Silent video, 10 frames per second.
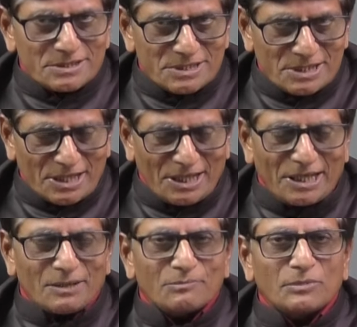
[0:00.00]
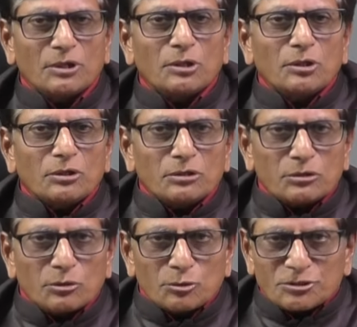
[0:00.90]
scheme,
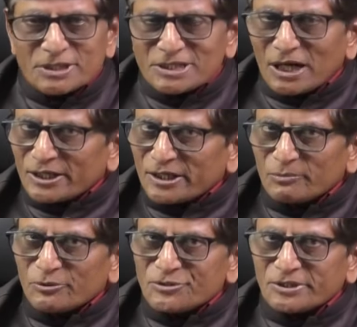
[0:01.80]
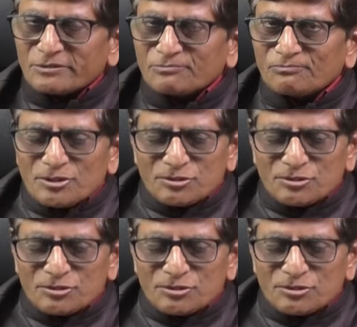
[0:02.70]
no such contribution.